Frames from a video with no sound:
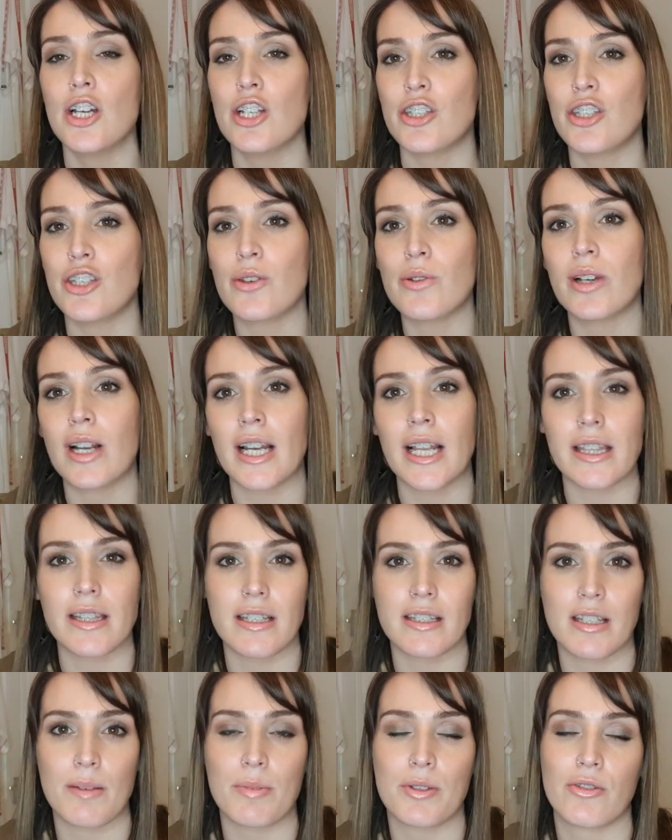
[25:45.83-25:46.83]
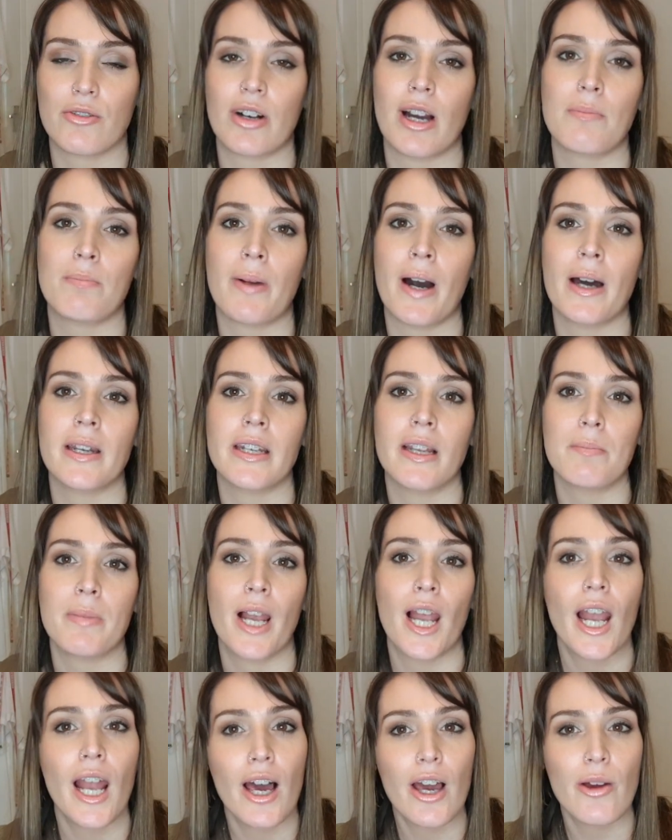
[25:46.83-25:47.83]
do click the subscribe button
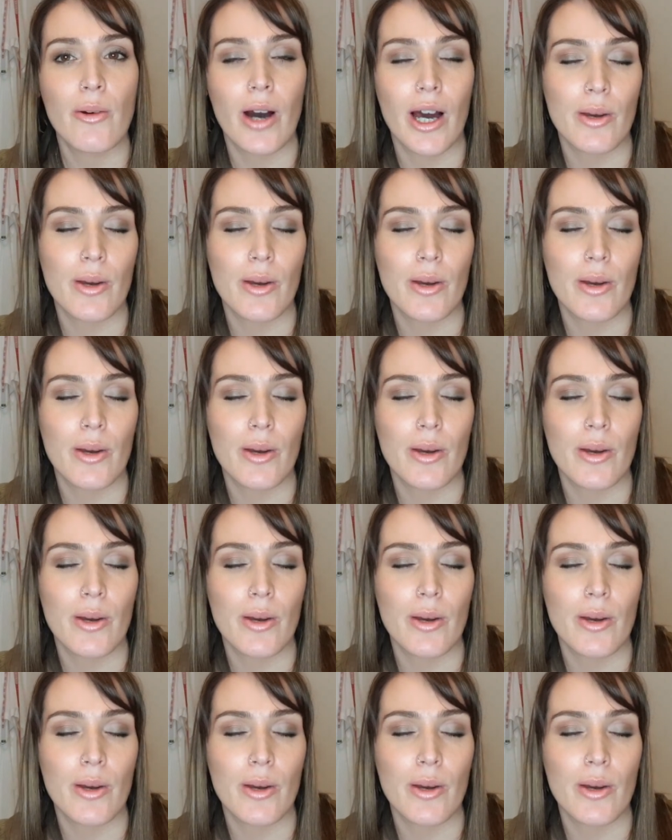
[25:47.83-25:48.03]
below.